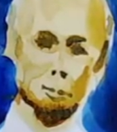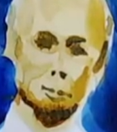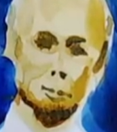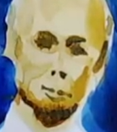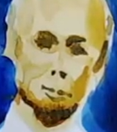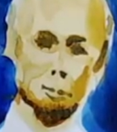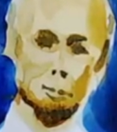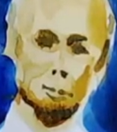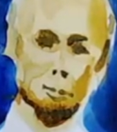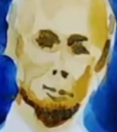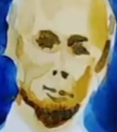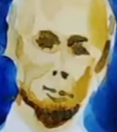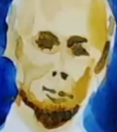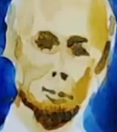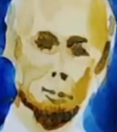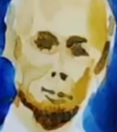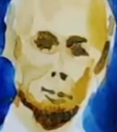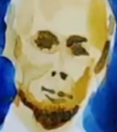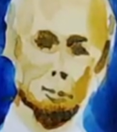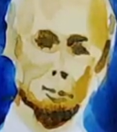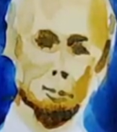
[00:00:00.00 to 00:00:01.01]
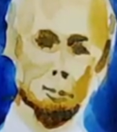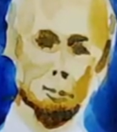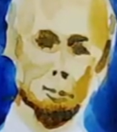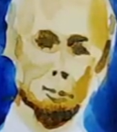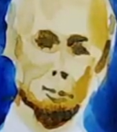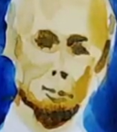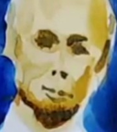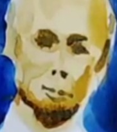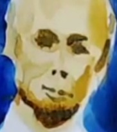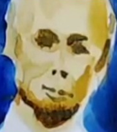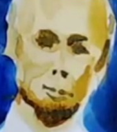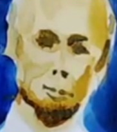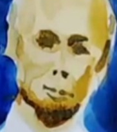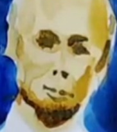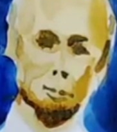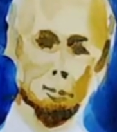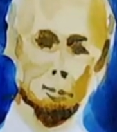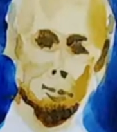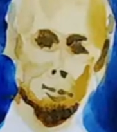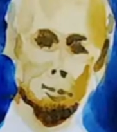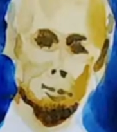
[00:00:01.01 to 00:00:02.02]

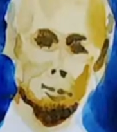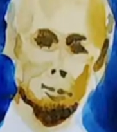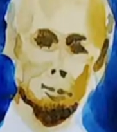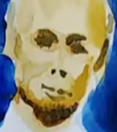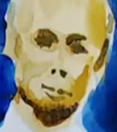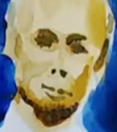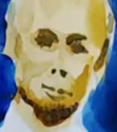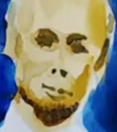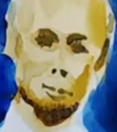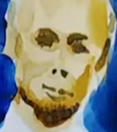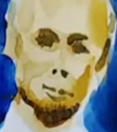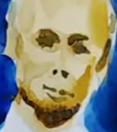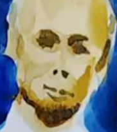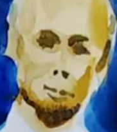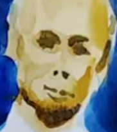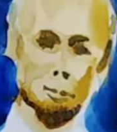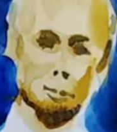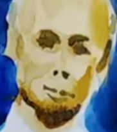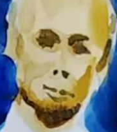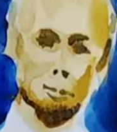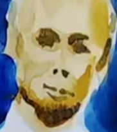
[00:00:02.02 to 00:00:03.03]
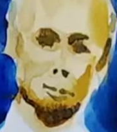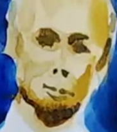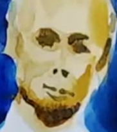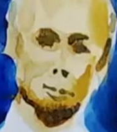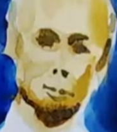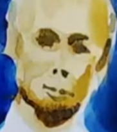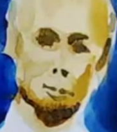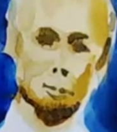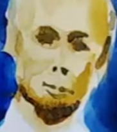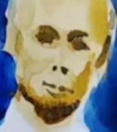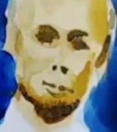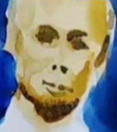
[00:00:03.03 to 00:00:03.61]
(silent)